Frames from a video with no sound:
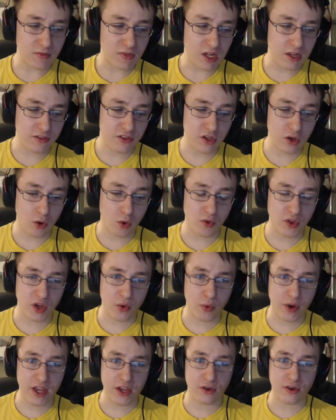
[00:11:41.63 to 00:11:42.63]
The only
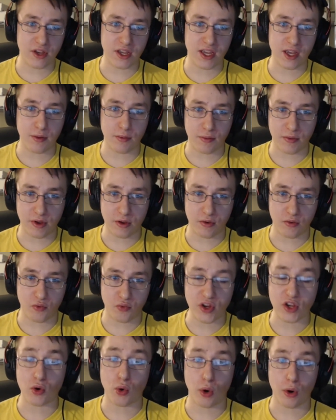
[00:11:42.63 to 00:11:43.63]
way you can get
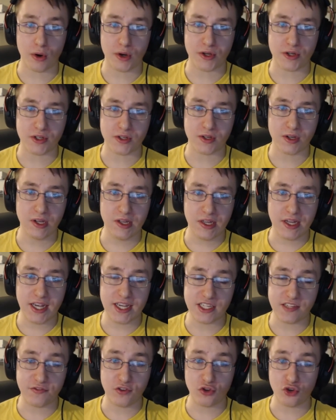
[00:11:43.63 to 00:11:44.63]
recourse is
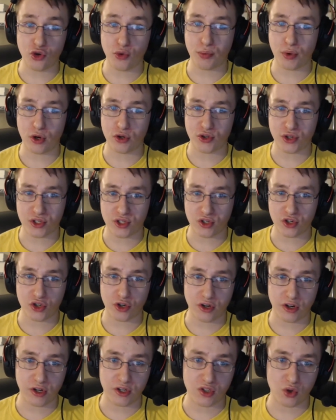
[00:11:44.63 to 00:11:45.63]
if you do purchase
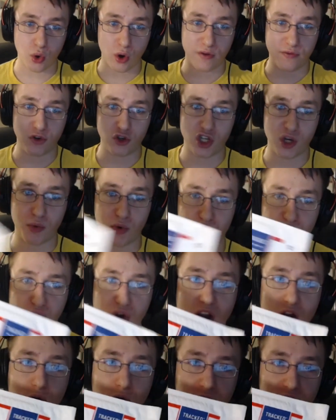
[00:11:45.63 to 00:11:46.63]
insurance, or if you ship with
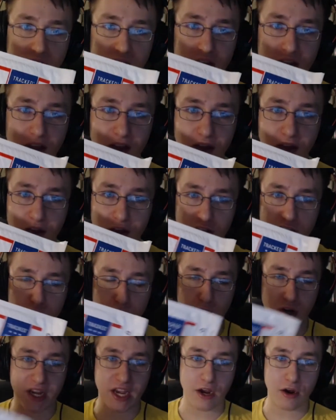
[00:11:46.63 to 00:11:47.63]
priority, you are
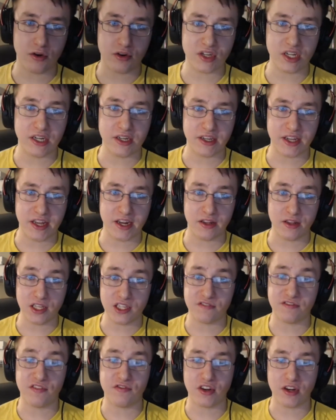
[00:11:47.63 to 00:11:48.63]
guaranteed to get at least
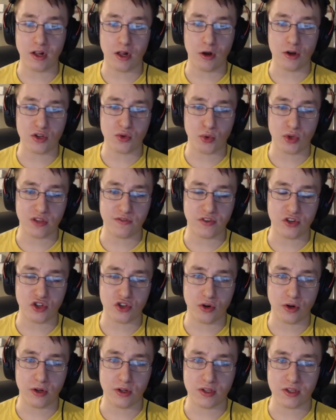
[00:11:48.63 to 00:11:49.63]
$50 worth of
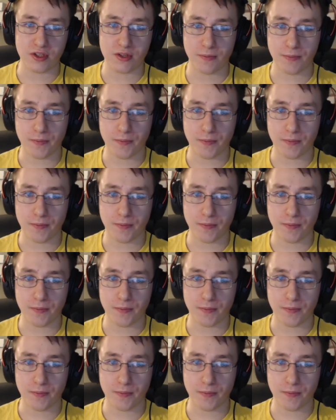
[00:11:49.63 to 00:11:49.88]
insurance.